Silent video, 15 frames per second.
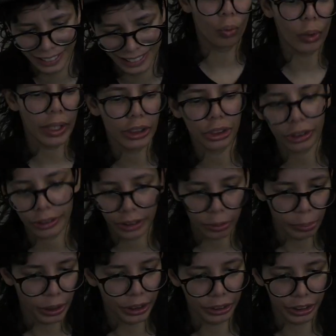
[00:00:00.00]
When Jordan
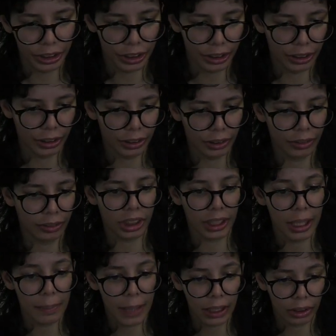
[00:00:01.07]
Peterson was
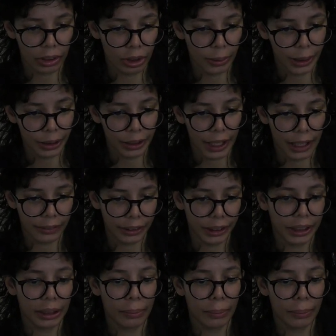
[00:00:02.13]
let back on Twitter after he